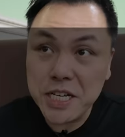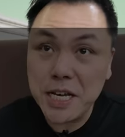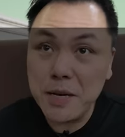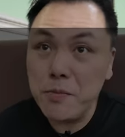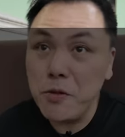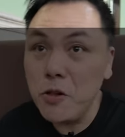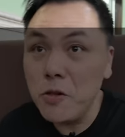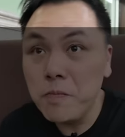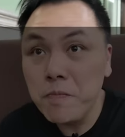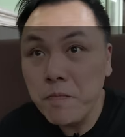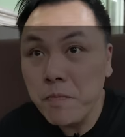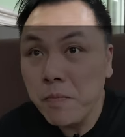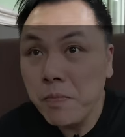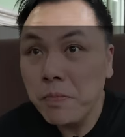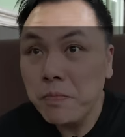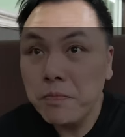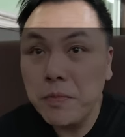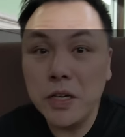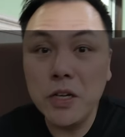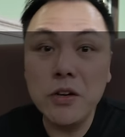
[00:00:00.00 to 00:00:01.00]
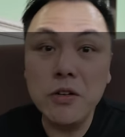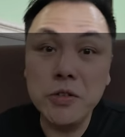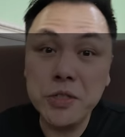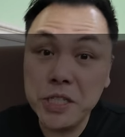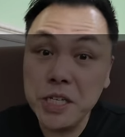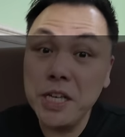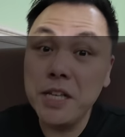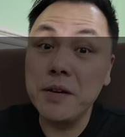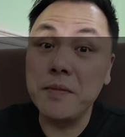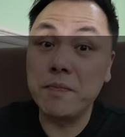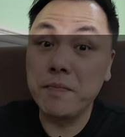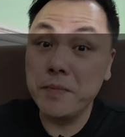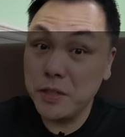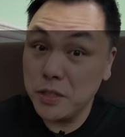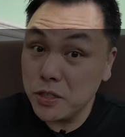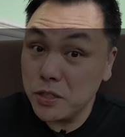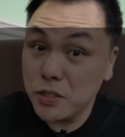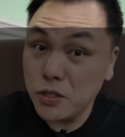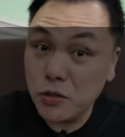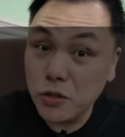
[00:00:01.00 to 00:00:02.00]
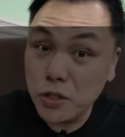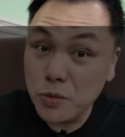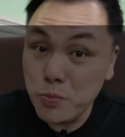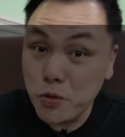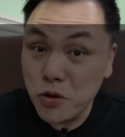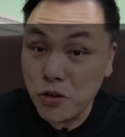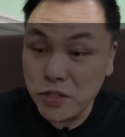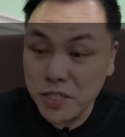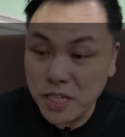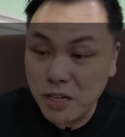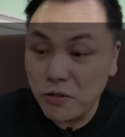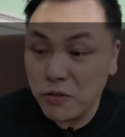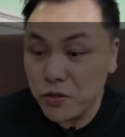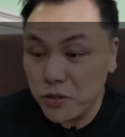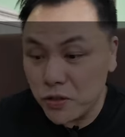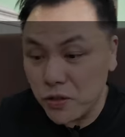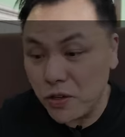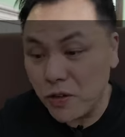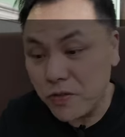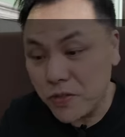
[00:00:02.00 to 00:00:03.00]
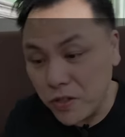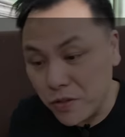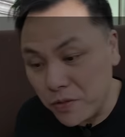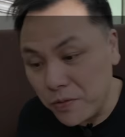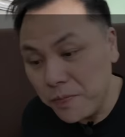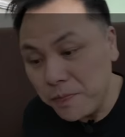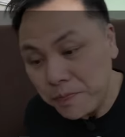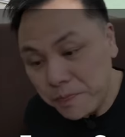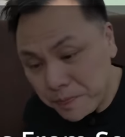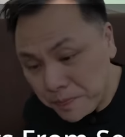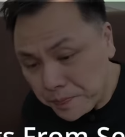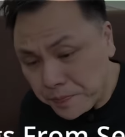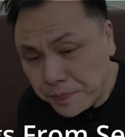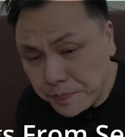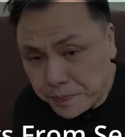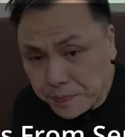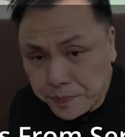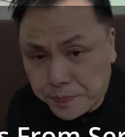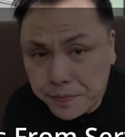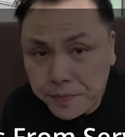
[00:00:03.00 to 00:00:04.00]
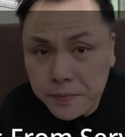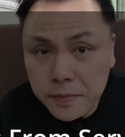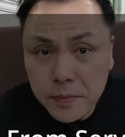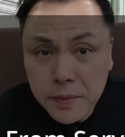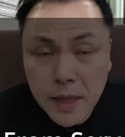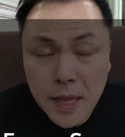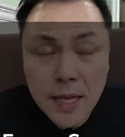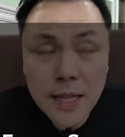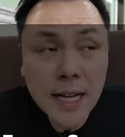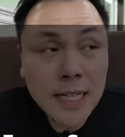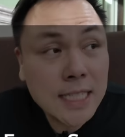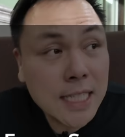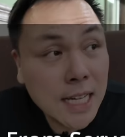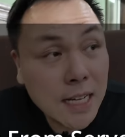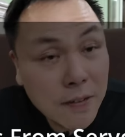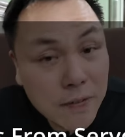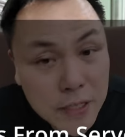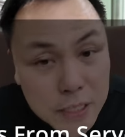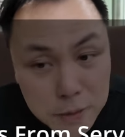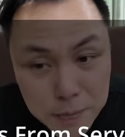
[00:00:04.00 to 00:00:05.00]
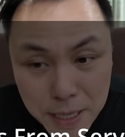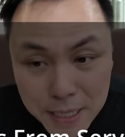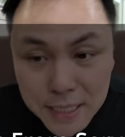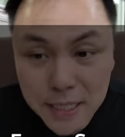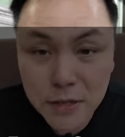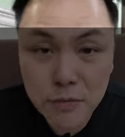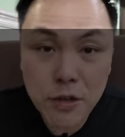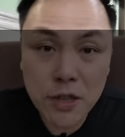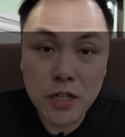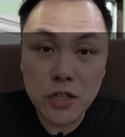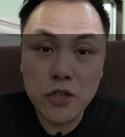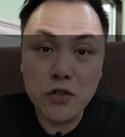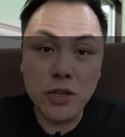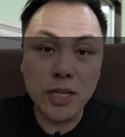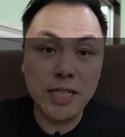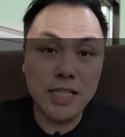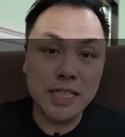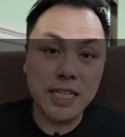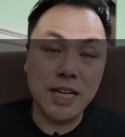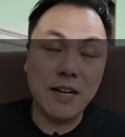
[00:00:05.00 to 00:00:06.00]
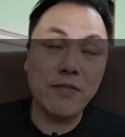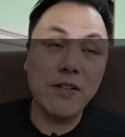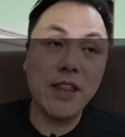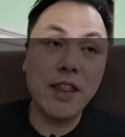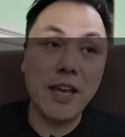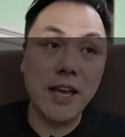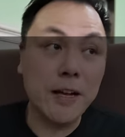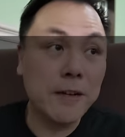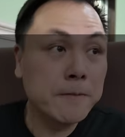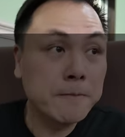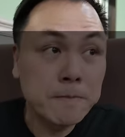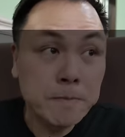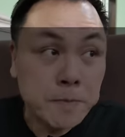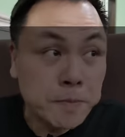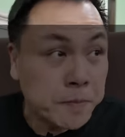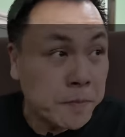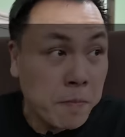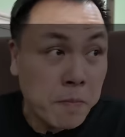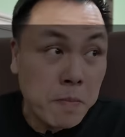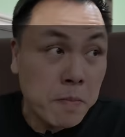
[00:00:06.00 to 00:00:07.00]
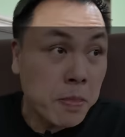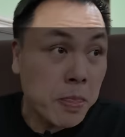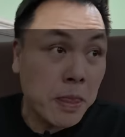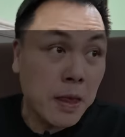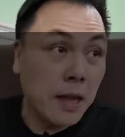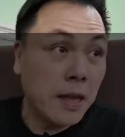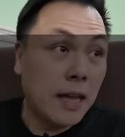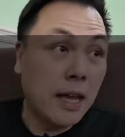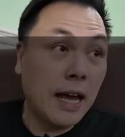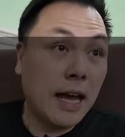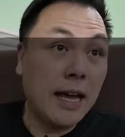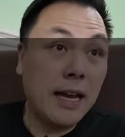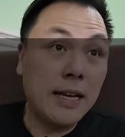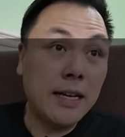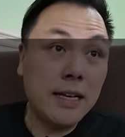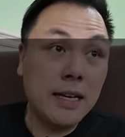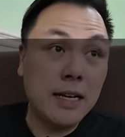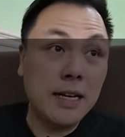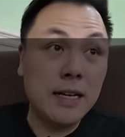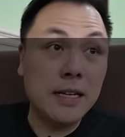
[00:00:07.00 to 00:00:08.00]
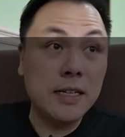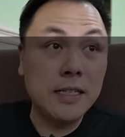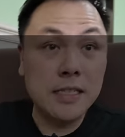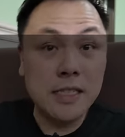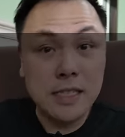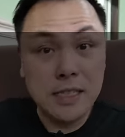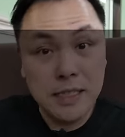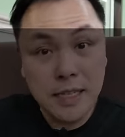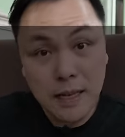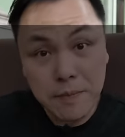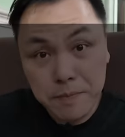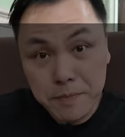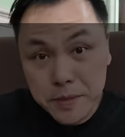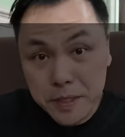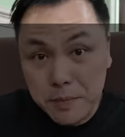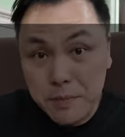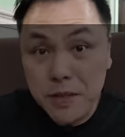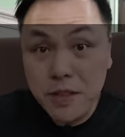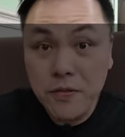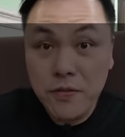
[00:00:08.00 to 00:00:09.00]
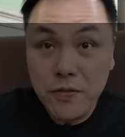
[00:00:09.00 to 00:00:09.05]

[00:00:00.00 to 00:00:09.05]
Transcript: table, but you don't see them. So it's more self-serve. So that's kind of expected with the drinks and everything. And some of